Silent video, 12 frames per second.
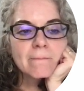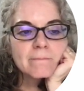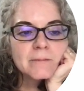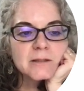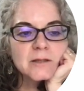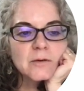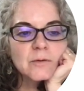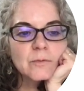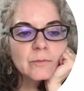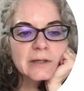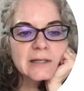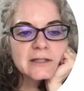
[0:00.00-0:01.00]
So
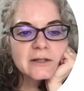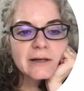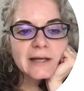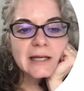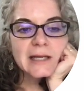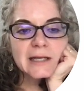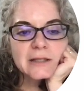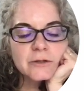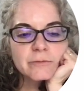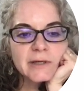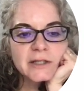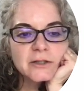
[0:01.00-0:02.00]
we're going to start getting into
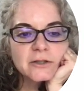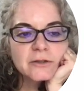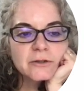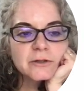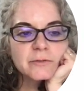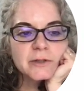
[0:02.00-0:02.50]
registers,